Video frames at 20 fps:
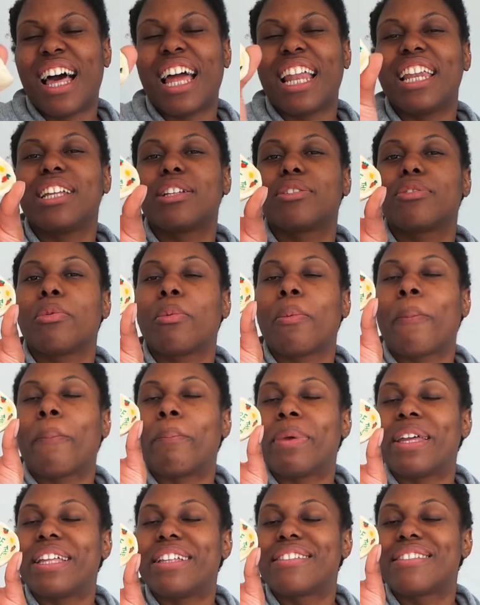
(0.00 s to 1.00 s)
a little
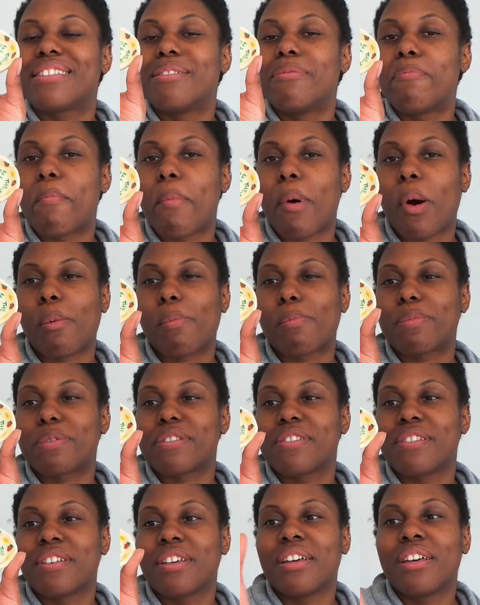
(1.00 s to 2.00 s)
bits and
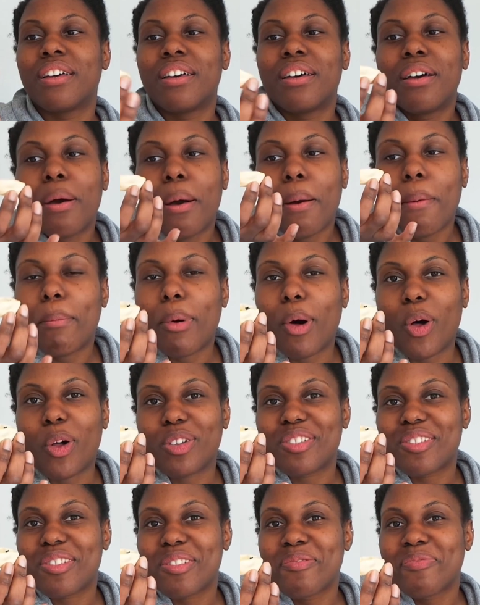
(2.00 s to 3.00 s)
bobs
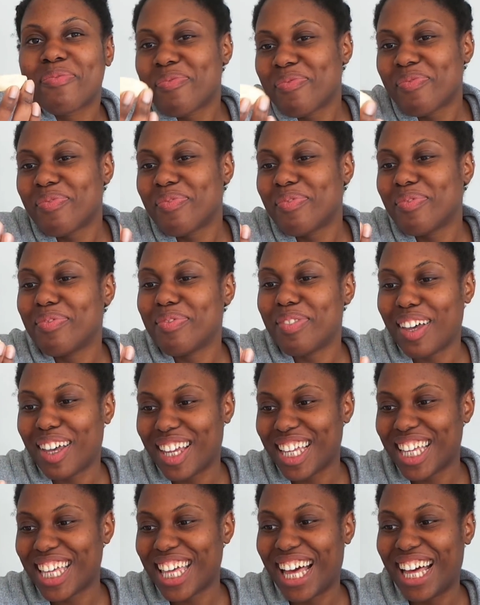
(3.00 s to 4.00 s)
pot,
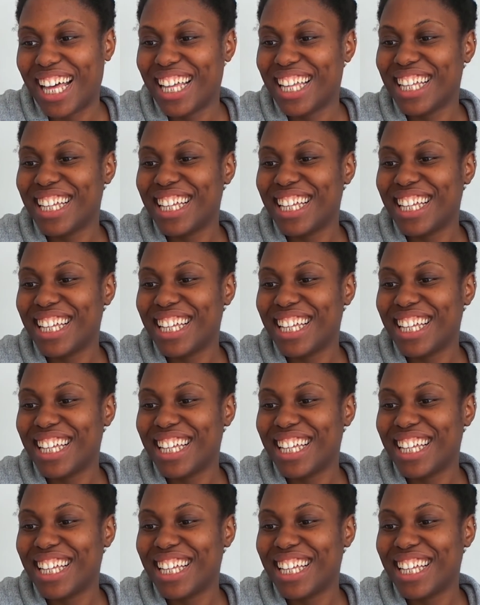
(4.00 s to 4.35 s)
but yeah,